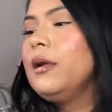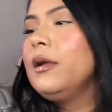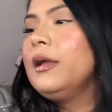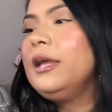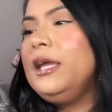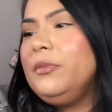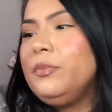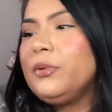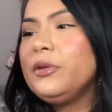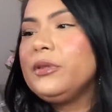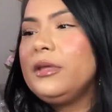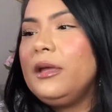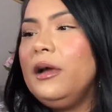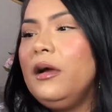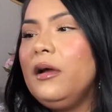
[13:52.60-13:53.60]
heat
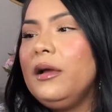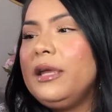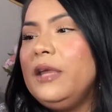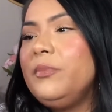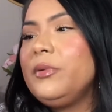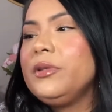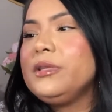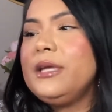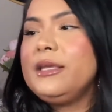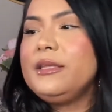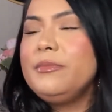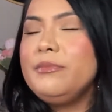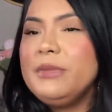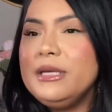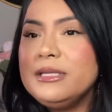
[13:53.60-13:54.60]

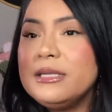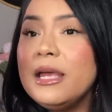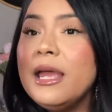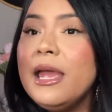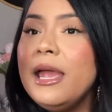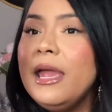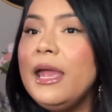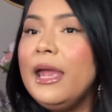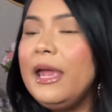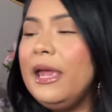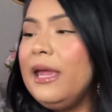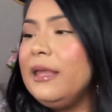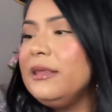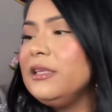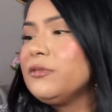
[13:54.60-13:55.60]
protecting mist,
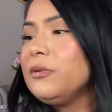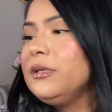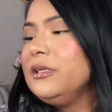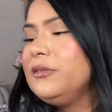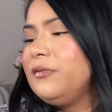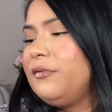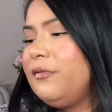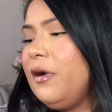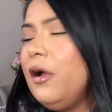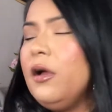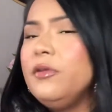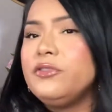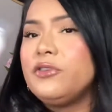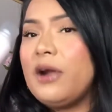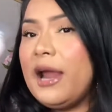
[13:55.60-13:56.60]
and this one is
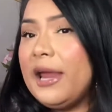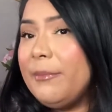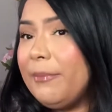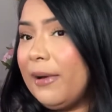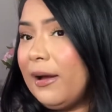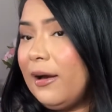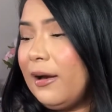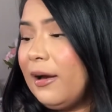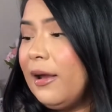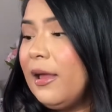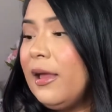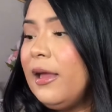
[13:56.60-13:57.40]
from Dry Bar.